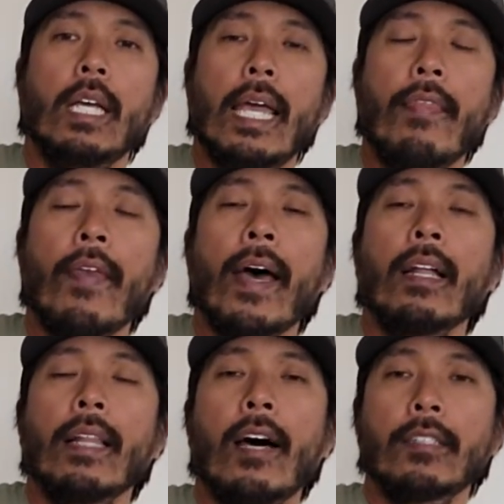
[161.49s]
And that
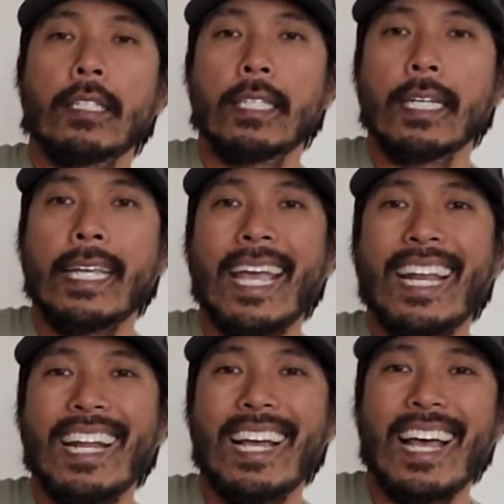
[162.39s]
allows us to
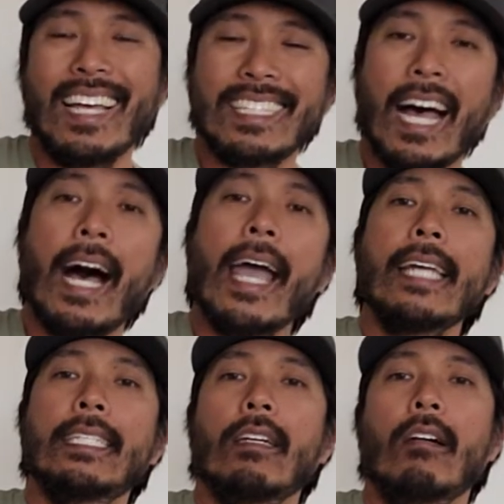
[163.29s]
get as high
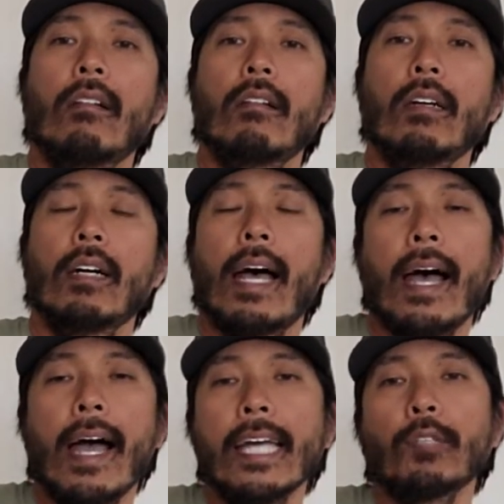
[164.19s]

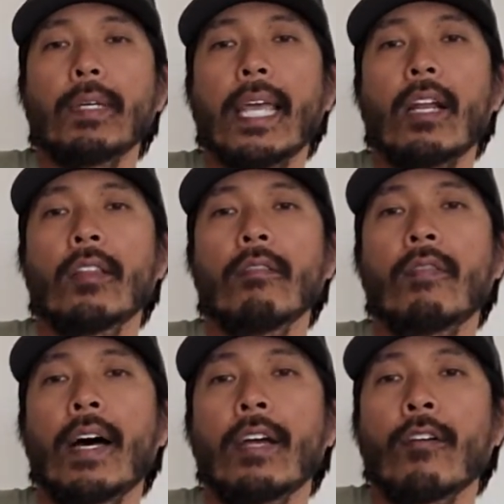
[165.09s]
as we can on the
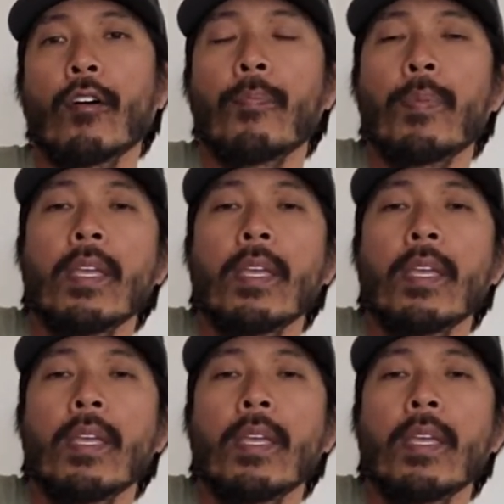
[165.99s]
firearm